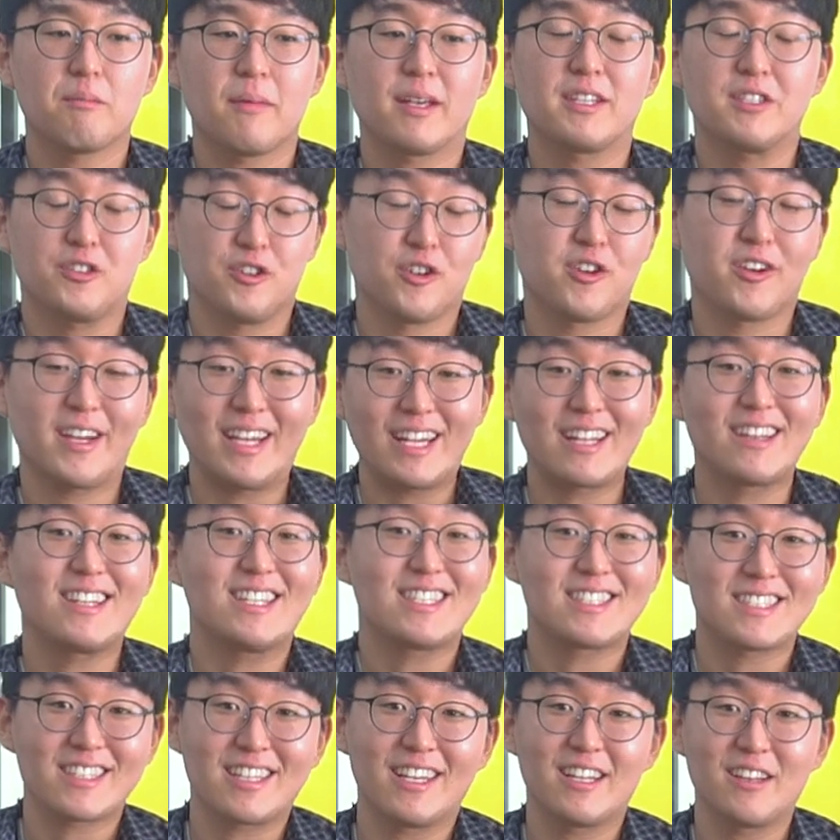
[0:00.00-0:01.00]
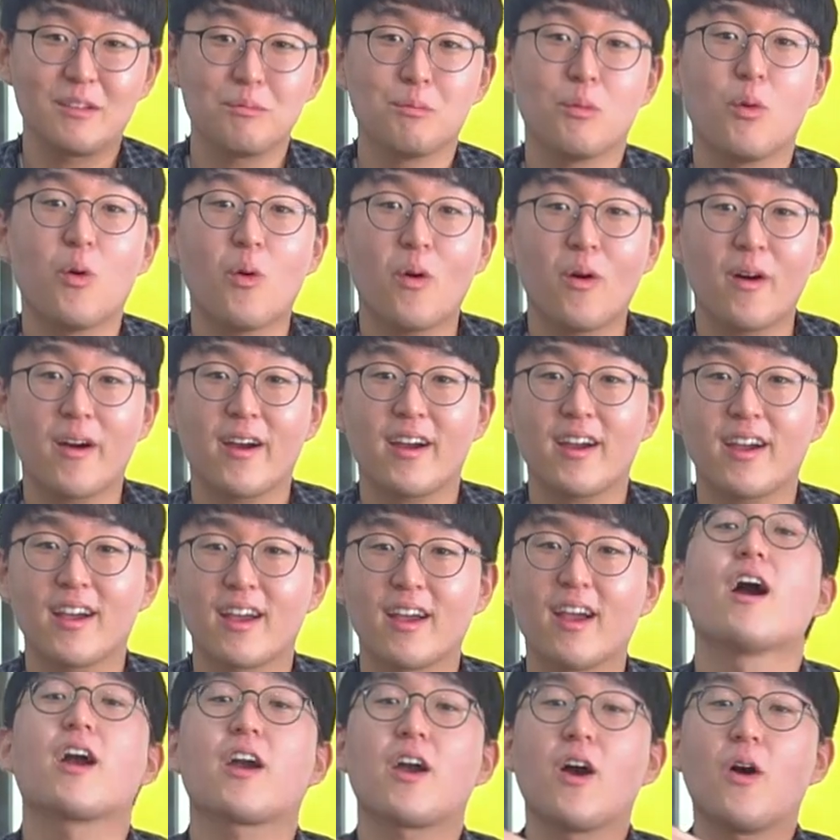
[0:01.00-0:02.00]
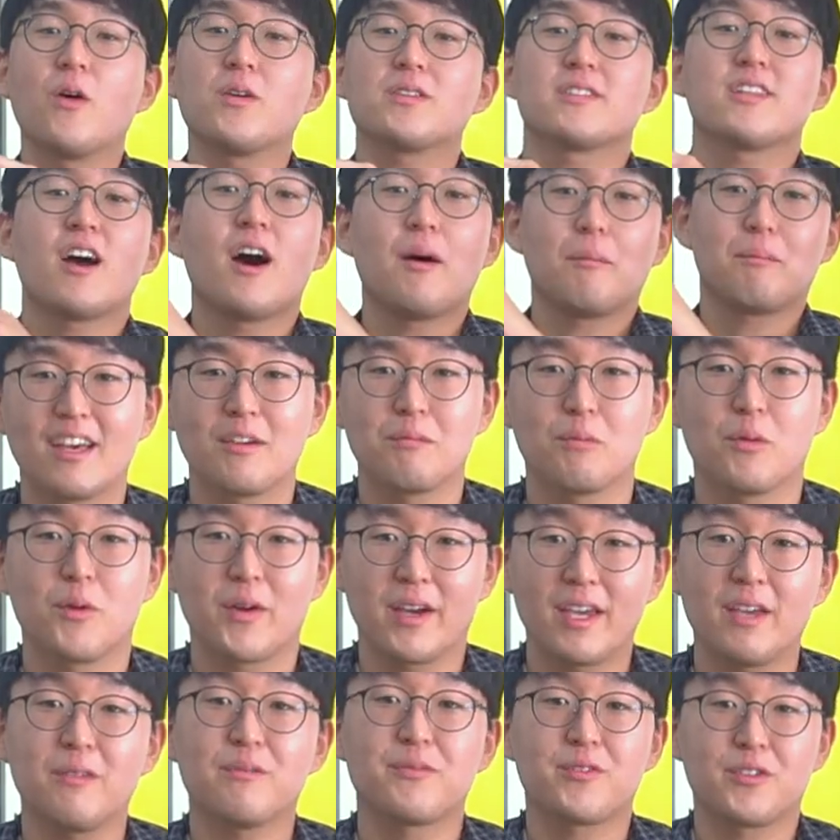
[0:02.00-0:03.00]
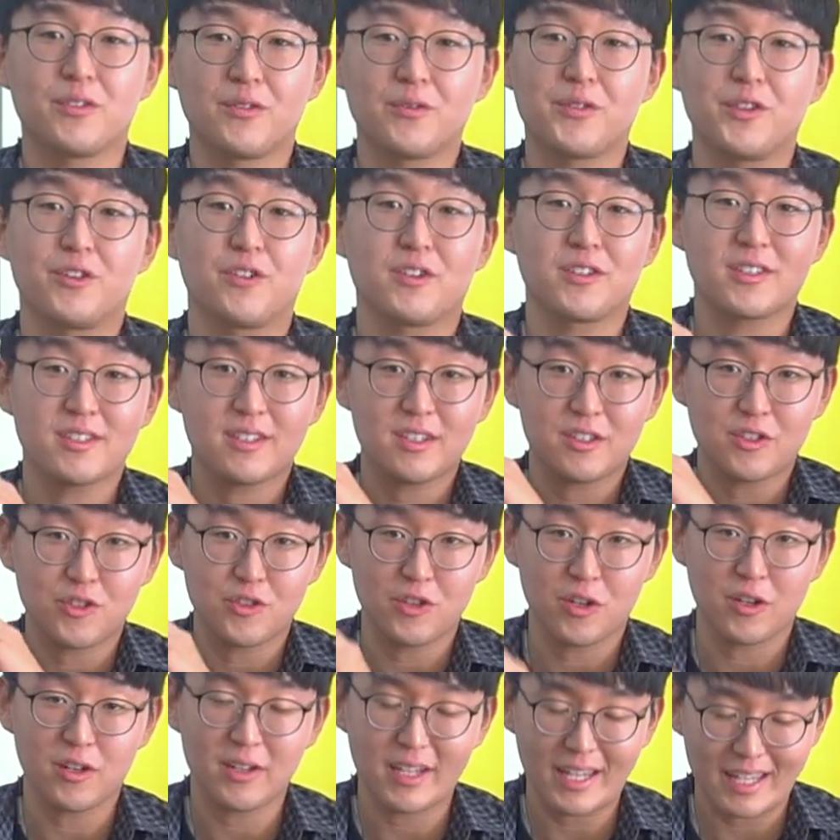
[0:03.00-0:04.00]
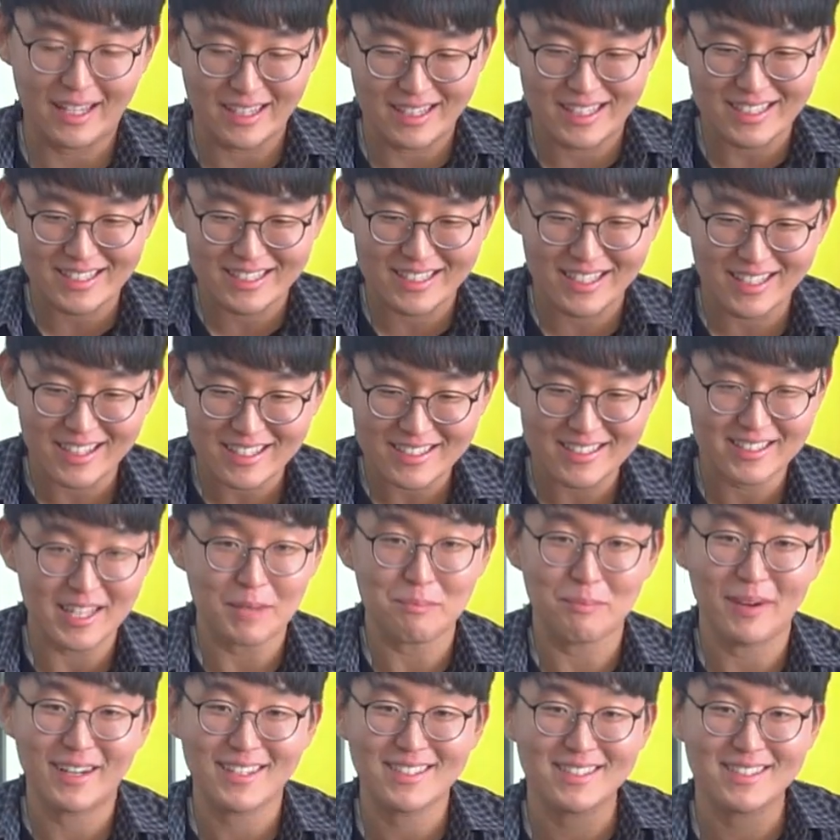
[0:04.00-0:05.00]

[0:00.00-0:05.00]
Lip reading: makes your English skill more goes up, more improve your English skill step by